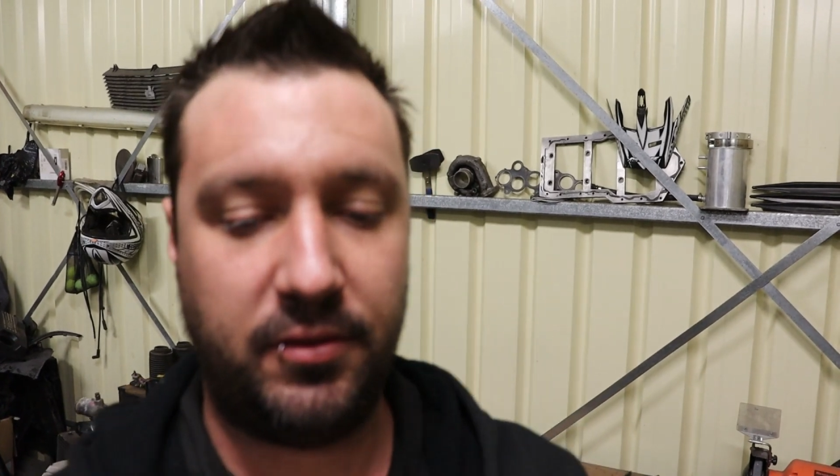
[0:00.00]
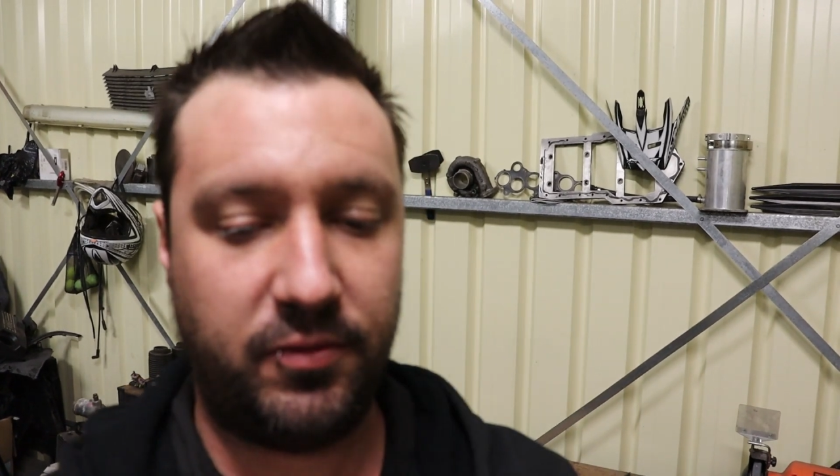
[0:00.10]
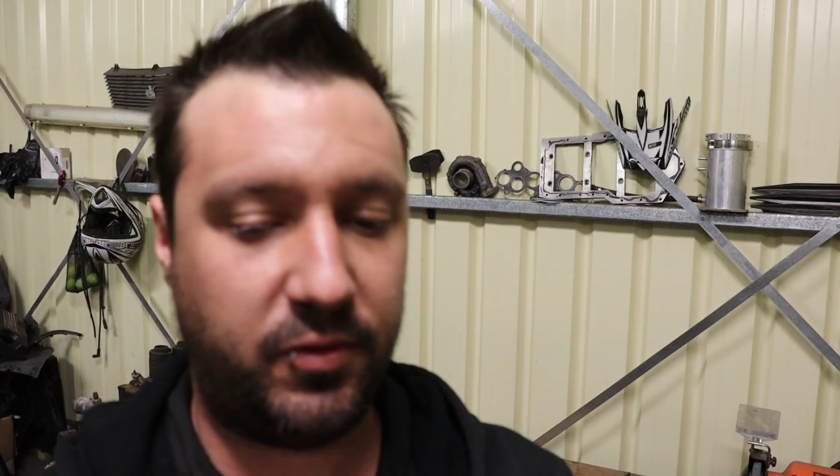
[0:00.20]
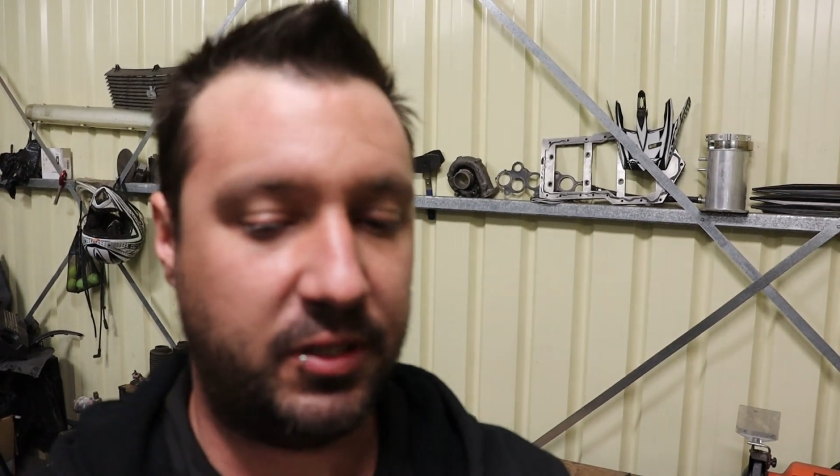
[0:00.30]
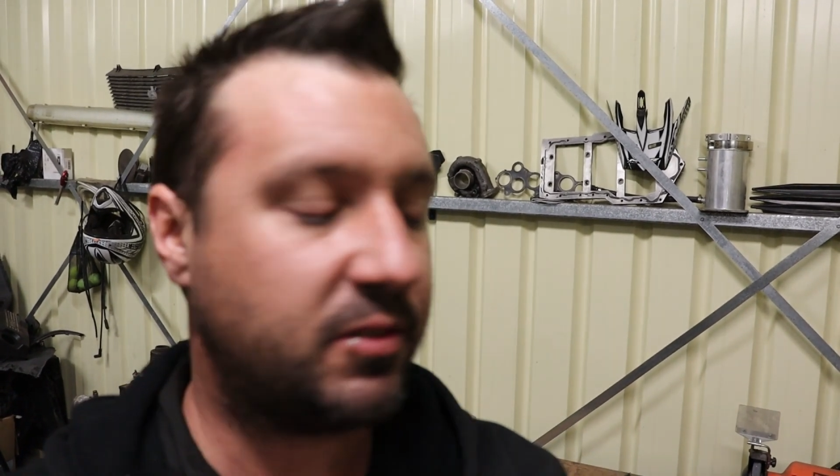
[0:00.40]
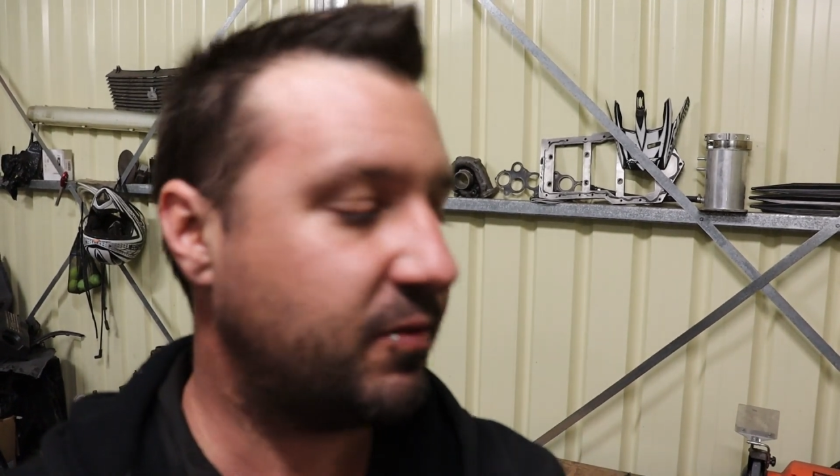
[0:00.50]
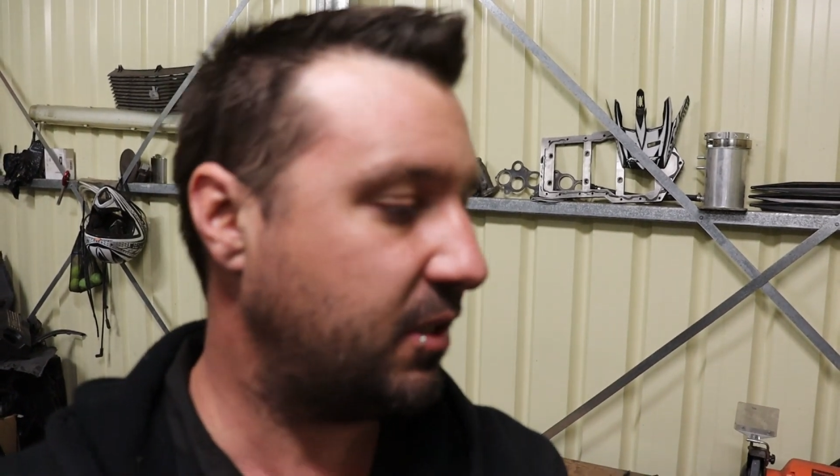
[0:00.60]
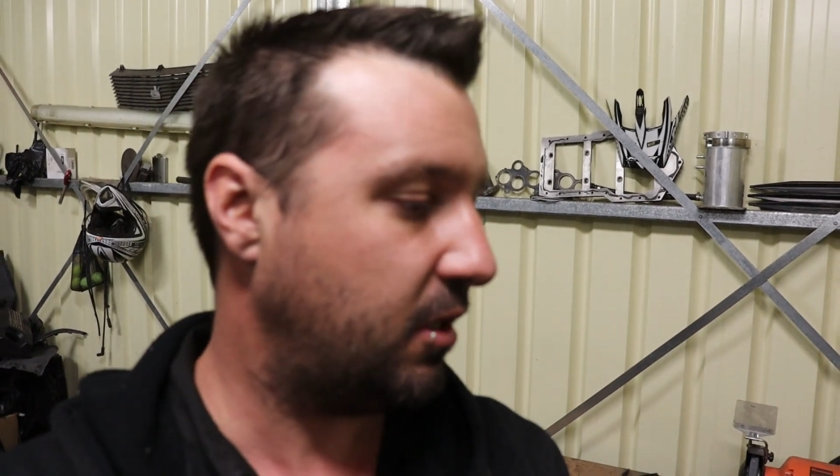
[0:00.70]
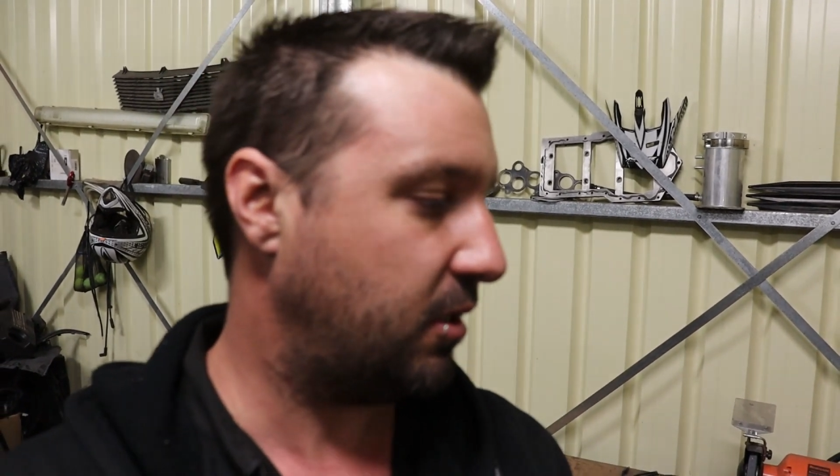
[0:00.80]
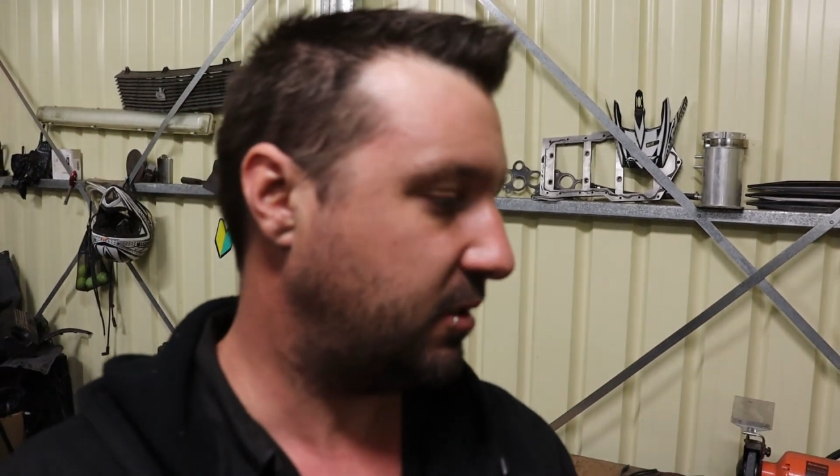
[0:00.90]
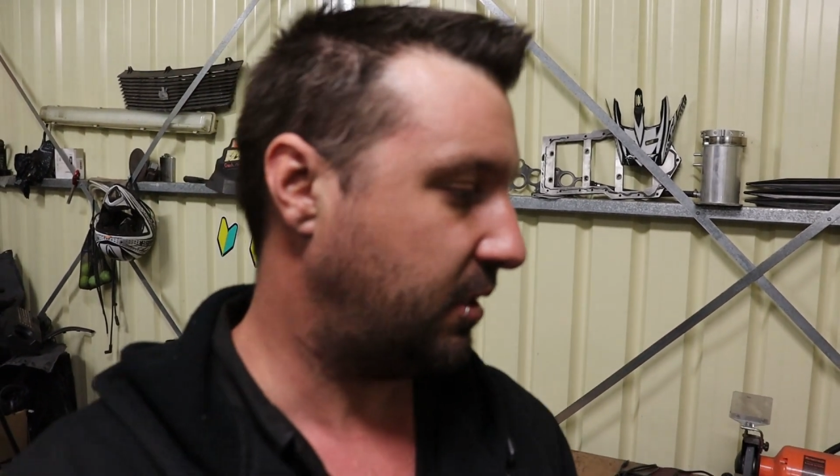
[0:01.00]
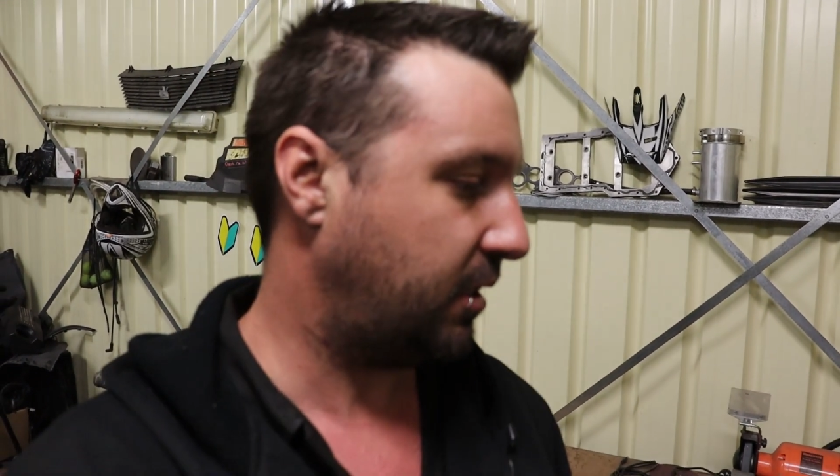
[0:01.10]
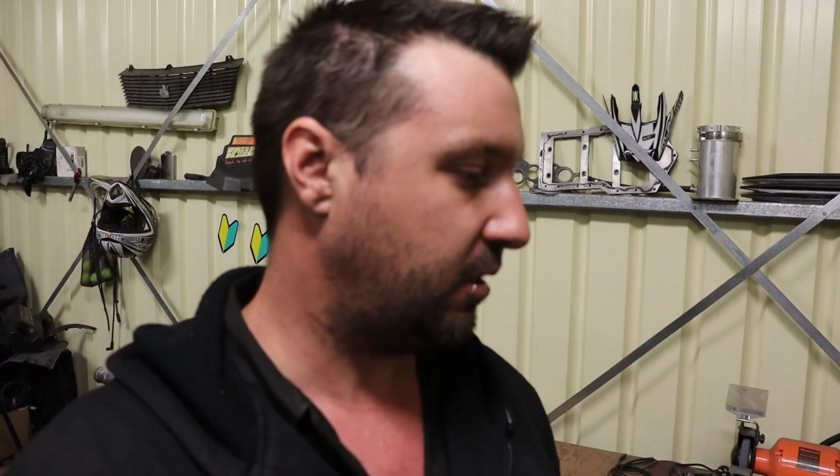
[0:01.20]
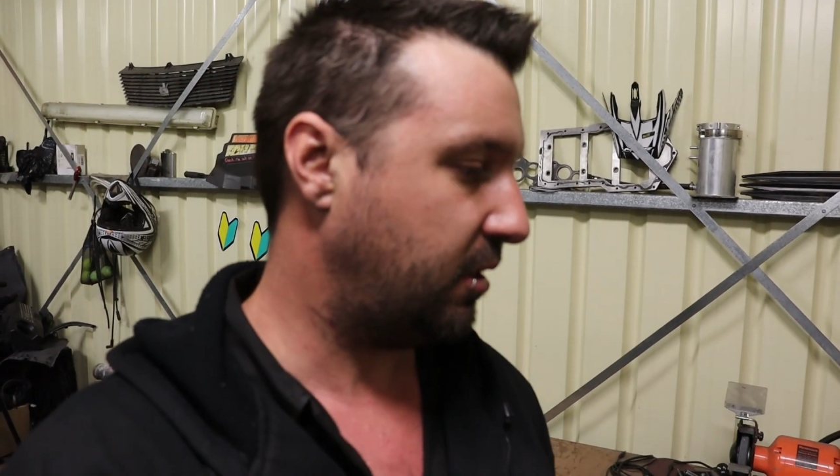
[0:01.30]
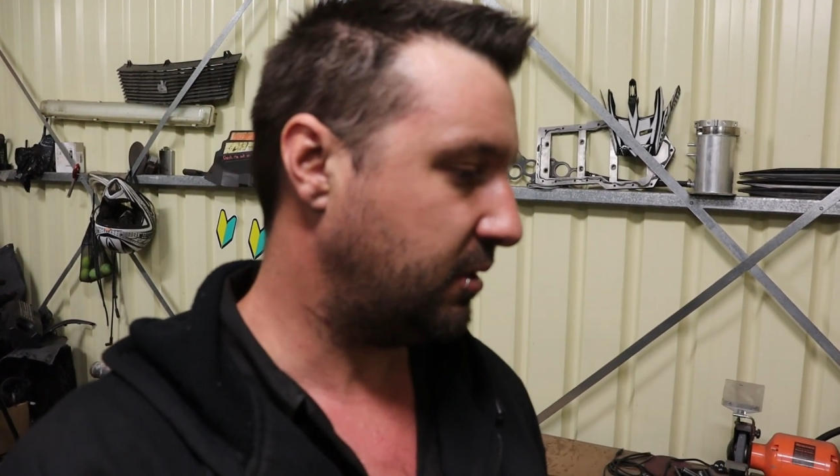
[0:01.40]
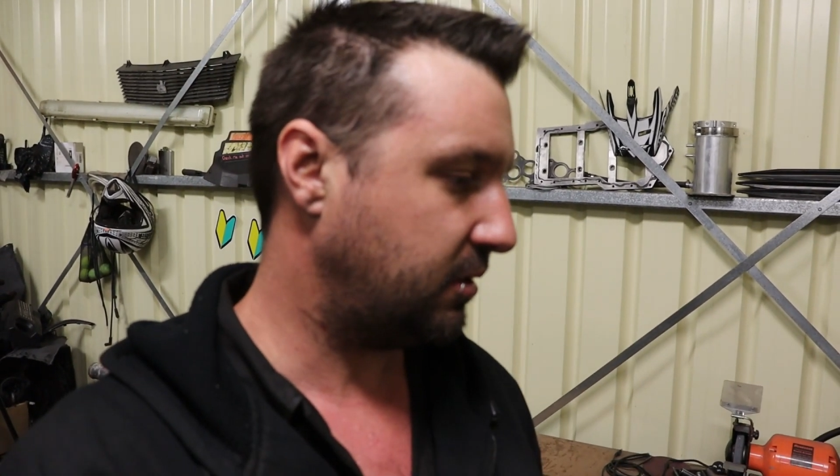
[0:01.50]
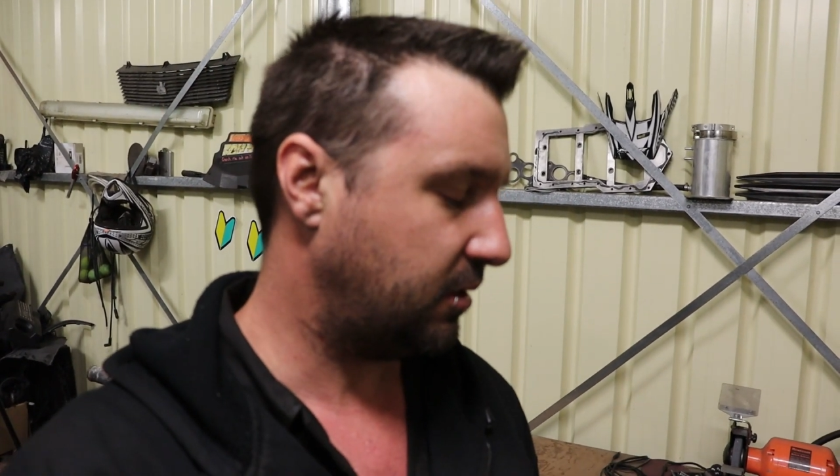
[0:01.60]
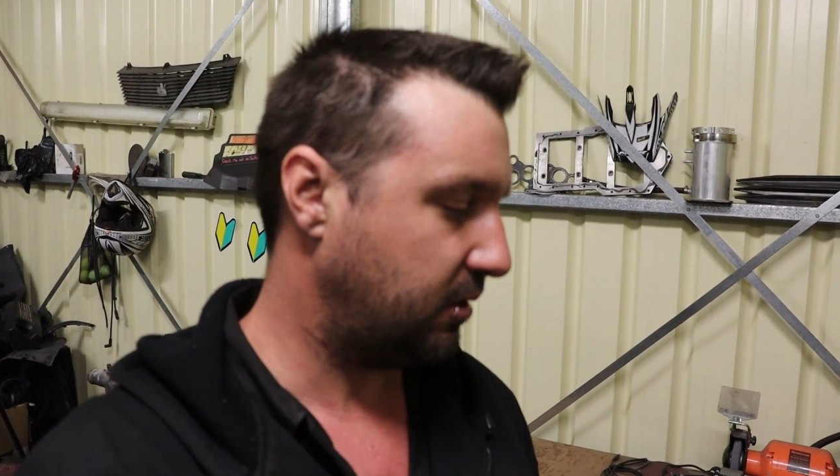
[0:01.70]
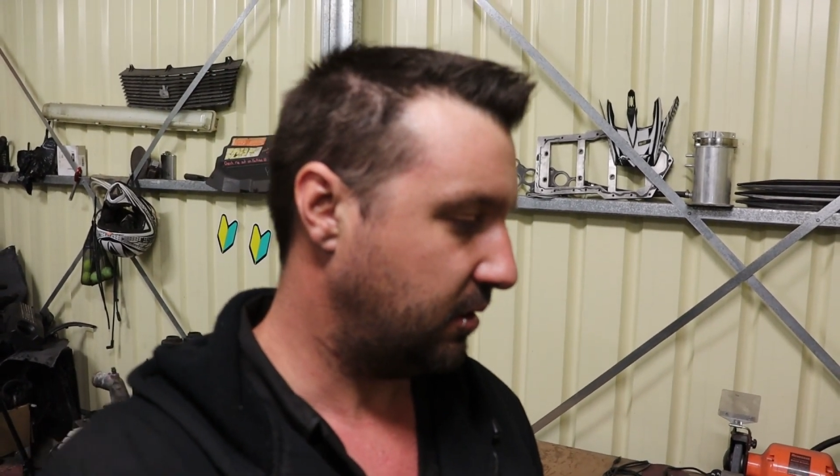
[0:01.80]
for this video today, guys.